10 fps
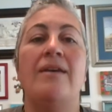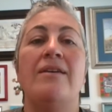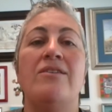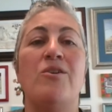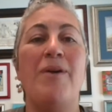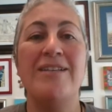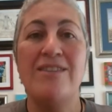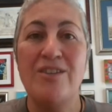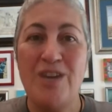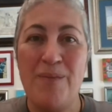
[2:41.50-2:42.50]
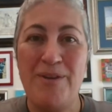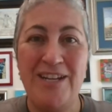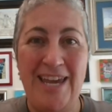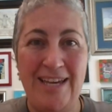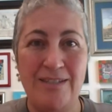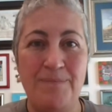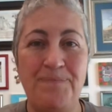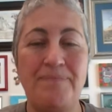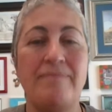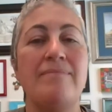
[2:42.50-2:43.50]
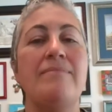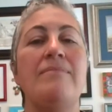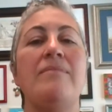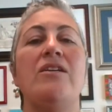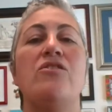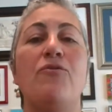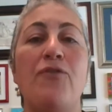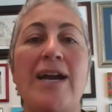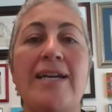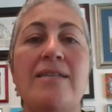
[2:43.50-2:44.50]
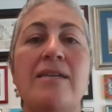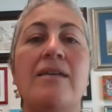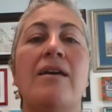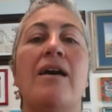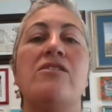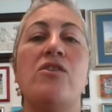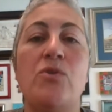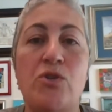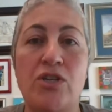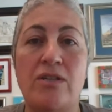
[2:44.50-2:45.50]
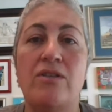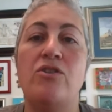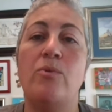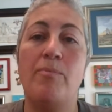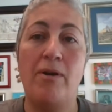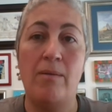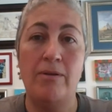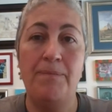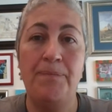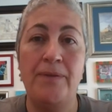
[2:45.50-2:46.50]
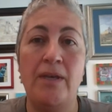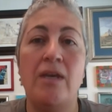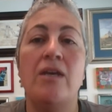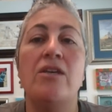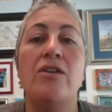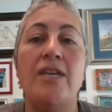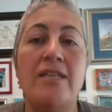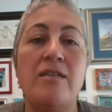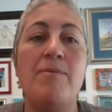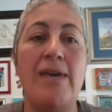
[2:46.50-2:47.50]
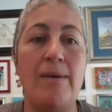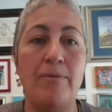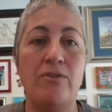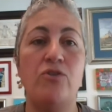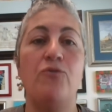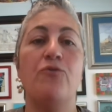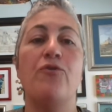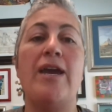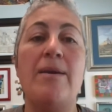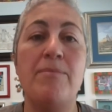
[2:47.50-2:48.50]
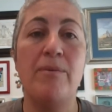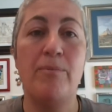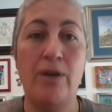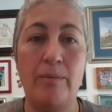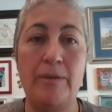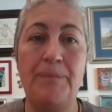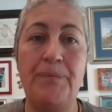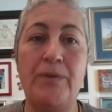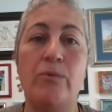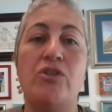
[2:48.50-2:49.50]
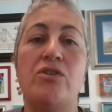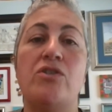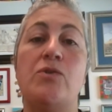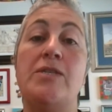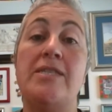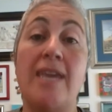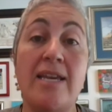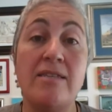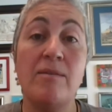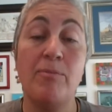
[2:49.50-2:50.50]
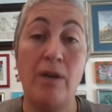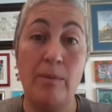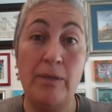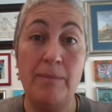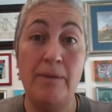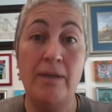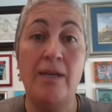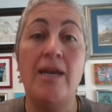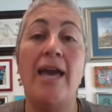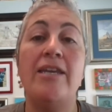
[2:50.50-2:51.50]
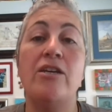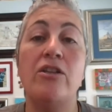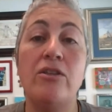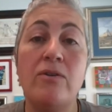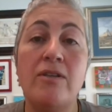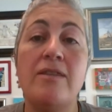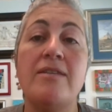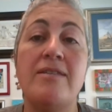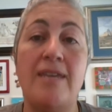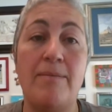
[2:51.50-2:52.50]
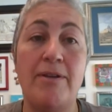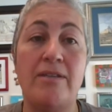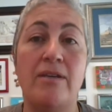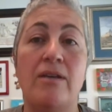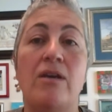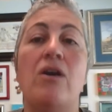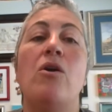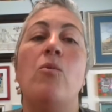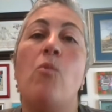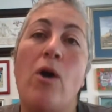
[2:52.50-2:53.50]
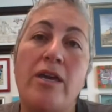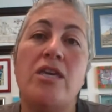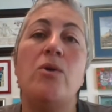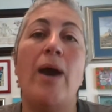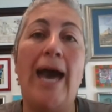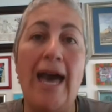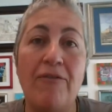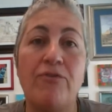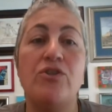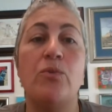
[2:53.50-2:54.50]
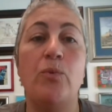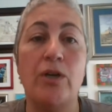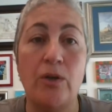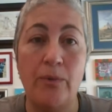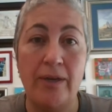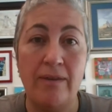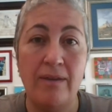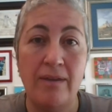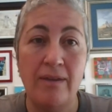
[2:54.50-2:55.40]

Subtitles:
So back to the topic at hand. To find a solution to a problem, you need to be able to frame the problem, which is to state the problem and include in the statement what you have to work with.